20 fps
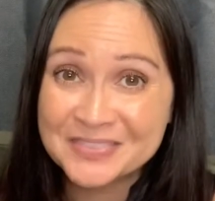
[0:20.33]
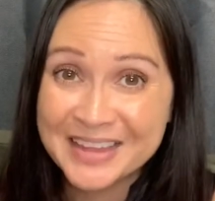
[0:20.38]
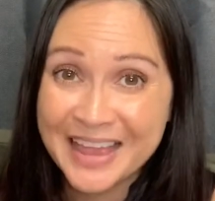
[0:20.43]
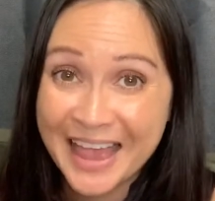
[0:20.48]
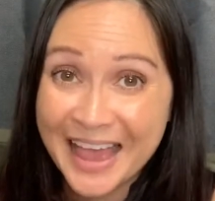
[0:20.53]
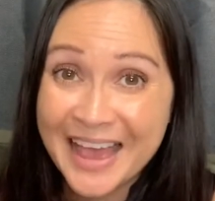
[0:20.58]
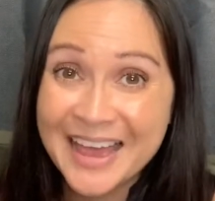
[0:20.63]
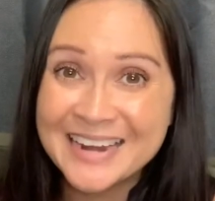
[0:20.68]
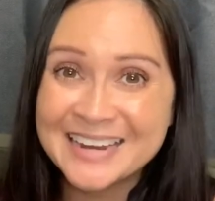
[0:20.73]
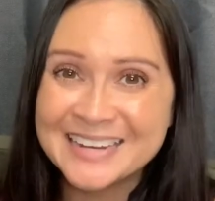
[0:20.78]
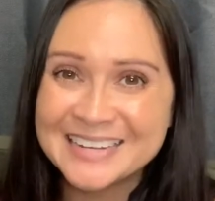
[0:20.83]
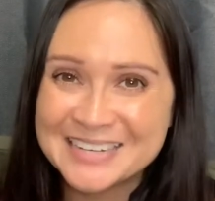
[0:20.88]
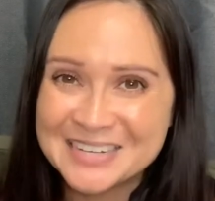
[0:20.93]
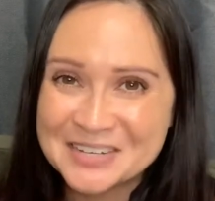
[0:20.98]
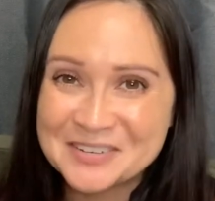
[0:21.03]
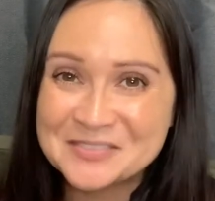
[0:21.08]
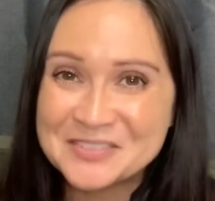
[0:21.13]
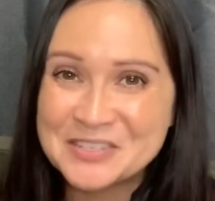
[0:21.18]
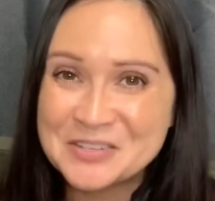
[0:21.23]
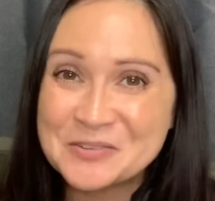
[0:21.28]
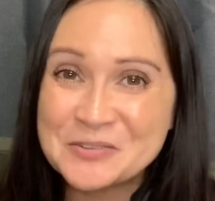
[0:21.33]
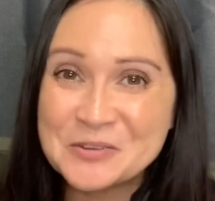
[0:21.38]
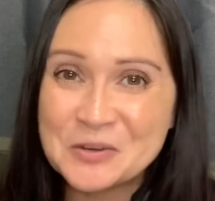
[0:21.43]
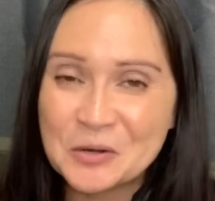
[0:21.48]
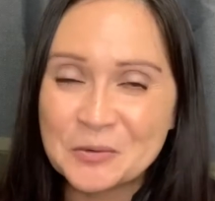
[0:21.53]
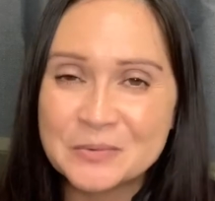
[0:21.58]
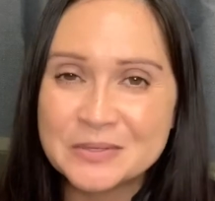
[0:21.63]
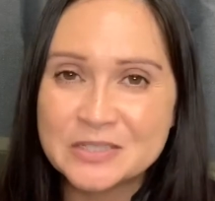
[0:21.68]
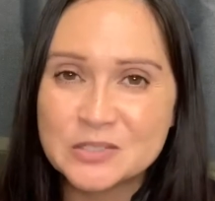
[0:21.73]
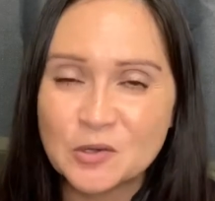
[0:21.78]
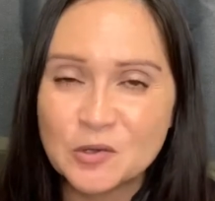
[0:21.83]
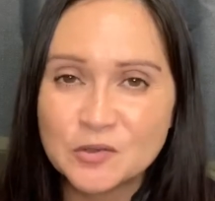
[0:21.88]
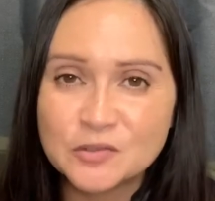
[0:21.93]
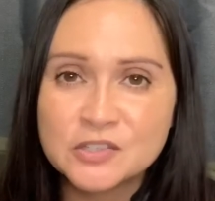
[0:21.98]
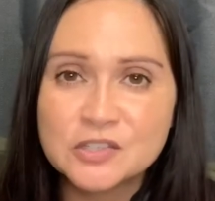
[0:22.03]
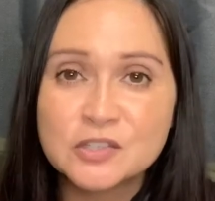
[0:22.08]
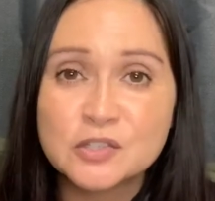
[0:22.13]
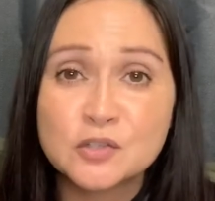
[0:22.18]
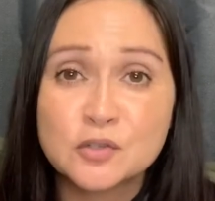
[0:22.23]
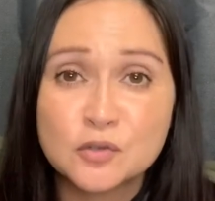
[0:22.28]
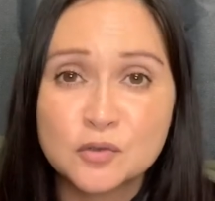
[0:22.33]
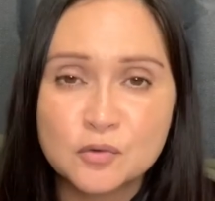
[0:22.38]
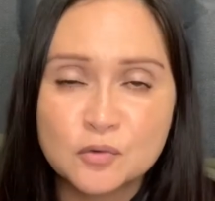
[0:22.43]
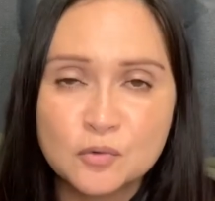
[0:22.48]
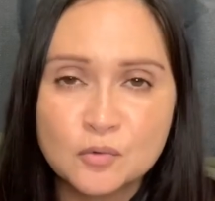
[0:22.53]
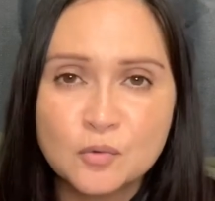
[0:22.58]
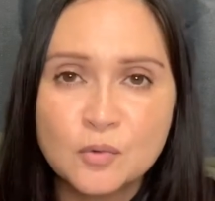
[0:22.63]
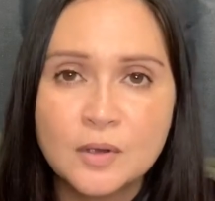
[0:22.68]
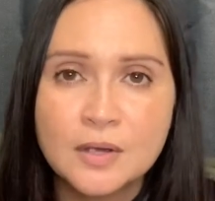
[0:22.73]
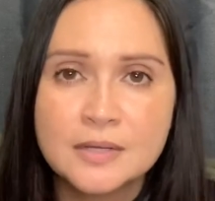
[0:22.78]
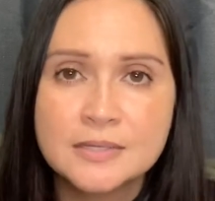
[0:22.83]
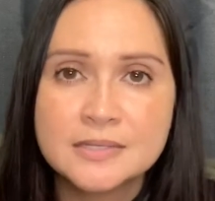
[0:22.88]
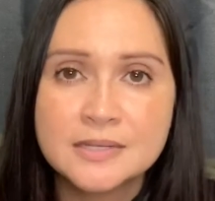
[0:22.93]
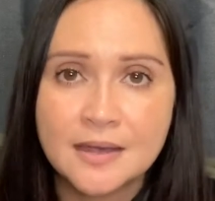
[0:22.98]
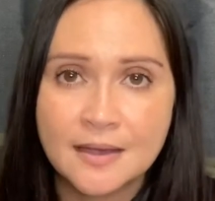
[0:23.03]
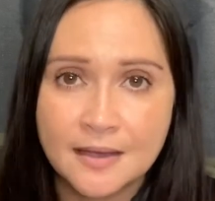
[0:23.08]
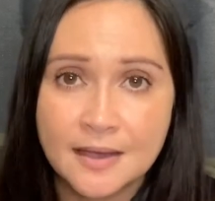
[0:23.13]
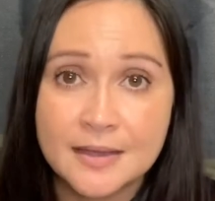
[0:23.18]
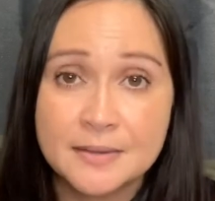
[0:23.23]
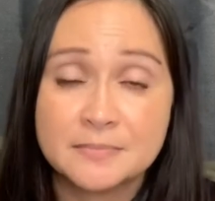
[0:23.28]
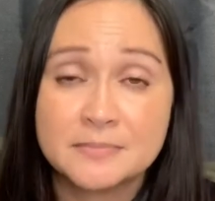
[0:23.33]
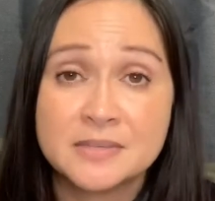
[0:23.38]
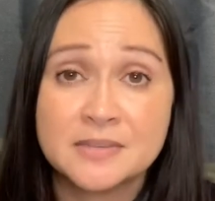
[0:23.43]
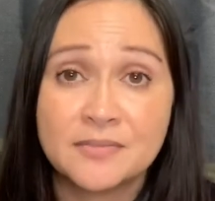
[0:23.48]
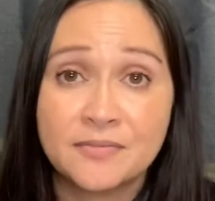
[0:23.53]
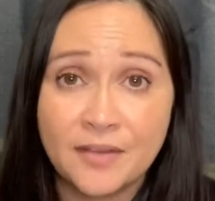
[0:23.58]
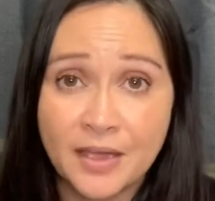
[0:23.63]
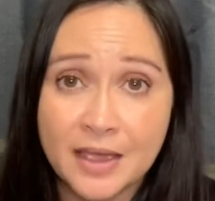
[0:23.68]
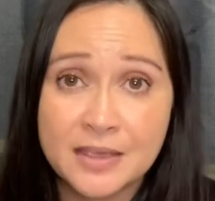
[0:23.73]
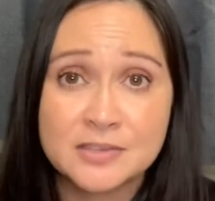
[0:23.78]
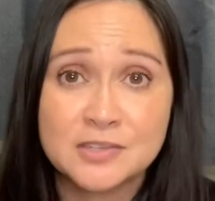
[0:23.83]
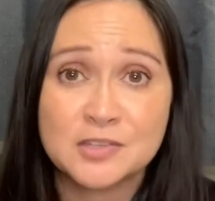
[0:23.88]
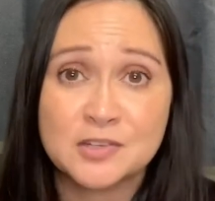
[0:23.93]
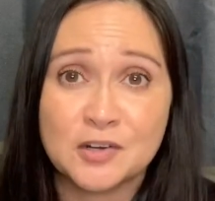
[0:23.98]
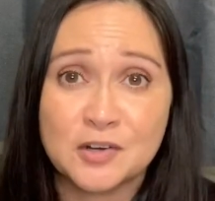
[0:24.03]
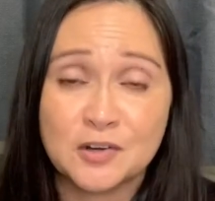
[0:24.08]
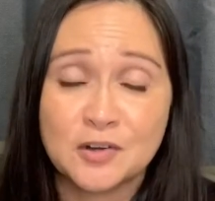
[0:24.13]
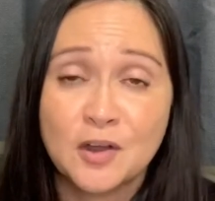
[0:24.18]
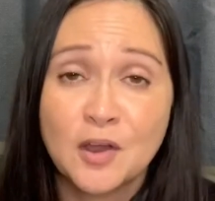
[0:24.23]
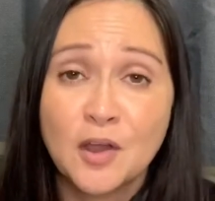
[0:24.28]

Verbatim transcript: and it gives you your results two times faster.